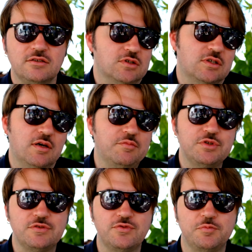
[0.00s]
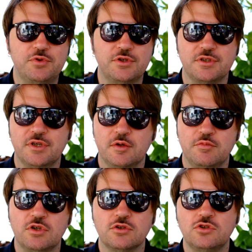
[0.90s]
This was a beautiful point,
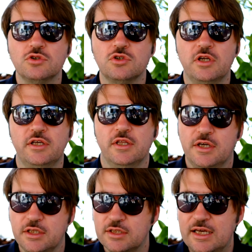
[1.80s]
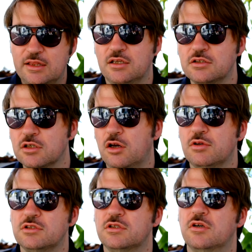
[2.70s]
because usually in death there is
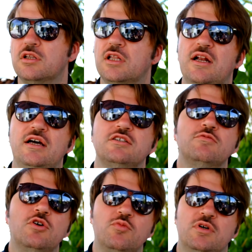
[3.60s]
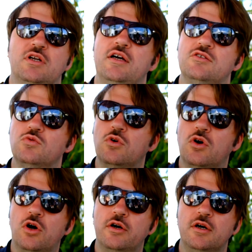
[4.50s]
always, you know, the last moment, last
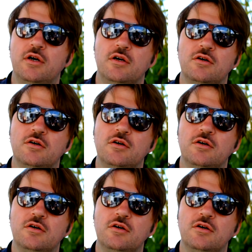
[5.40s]
war,